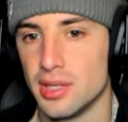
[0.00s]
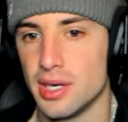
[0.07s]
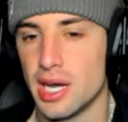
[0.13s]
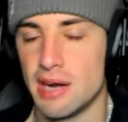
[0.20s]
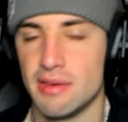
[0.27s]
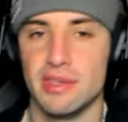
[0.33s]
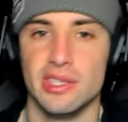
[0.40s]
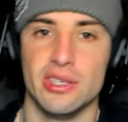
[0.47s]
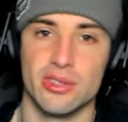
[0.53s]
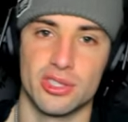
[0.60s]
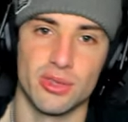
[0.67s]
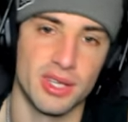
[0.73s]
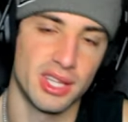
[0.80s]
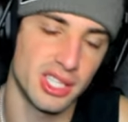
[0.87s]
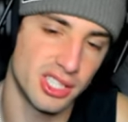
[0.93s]

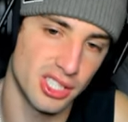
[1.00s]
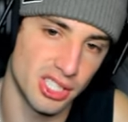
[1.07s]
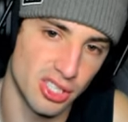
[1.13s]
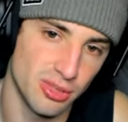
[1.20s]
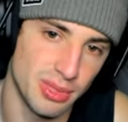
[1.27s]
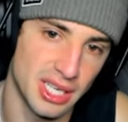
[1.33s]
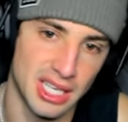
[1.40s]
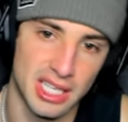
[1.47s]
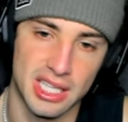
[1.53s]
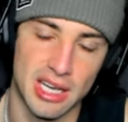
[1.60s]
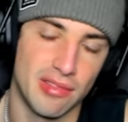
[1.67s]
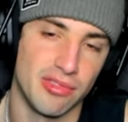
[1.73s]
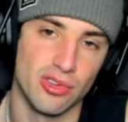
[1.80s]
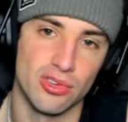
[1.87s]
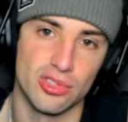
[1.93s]
So I think it's just going to be like a
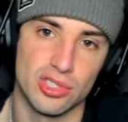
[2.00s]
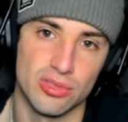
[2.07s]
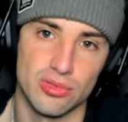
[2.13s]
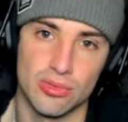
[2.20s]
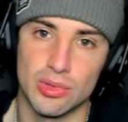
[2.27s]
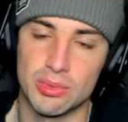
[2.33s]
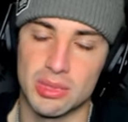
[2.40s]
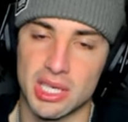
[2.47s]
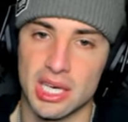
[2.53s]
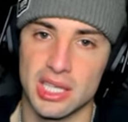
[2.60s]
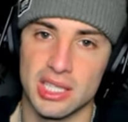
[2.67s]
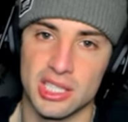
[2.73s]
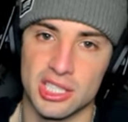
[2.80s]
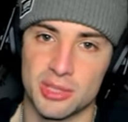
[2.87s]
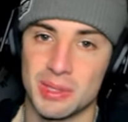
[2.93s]
Typhlosion Whimsicott
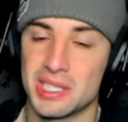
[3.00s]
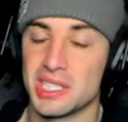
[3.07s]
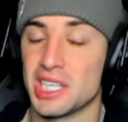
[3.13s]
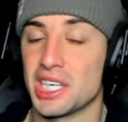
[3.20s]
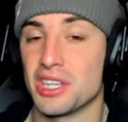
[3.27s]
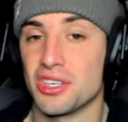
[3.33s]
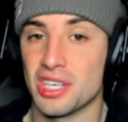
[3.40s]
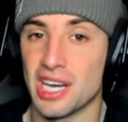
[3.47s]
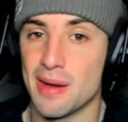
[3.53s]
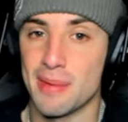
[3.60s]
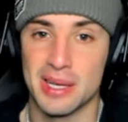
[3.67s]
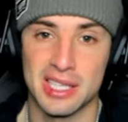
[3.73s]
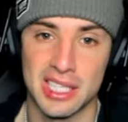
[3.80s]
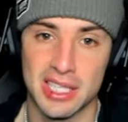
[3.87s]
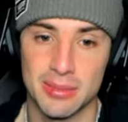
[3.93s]
lead, especially like looking at my
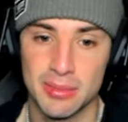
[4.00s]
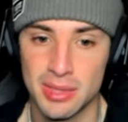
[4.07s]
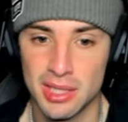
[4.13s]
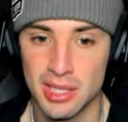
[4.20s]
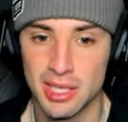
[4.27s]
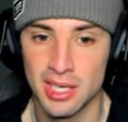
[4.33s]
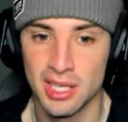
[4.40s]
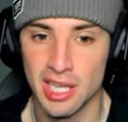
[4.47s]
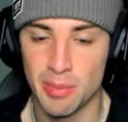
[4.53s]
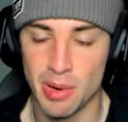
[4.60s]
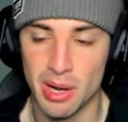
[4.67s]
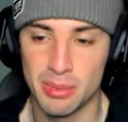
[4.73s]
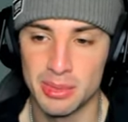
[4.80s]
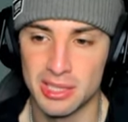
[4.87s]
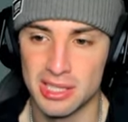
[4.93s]
team. They
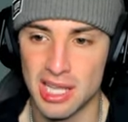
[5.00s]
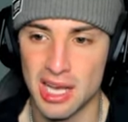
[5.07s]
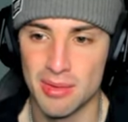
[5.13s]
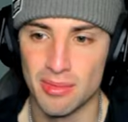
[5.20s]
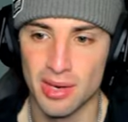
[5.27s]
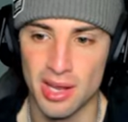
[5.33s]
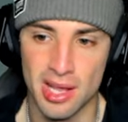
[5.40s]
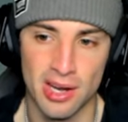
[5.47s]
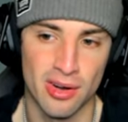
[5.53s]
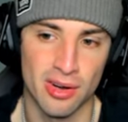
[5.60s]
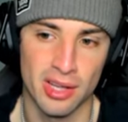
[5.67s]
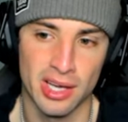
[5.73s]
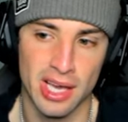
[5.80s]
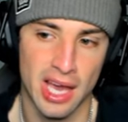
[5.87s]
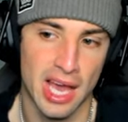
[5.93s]
probably see that and are
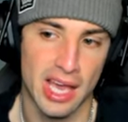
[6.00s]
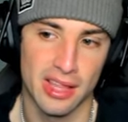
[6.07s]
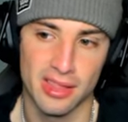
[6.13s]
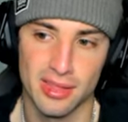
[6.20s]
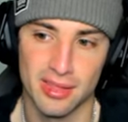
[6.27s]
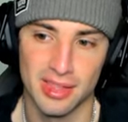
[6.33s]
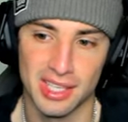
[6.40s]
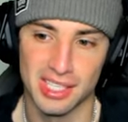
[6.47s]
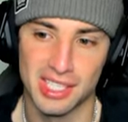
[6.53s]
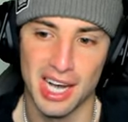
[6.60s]
like, hey, this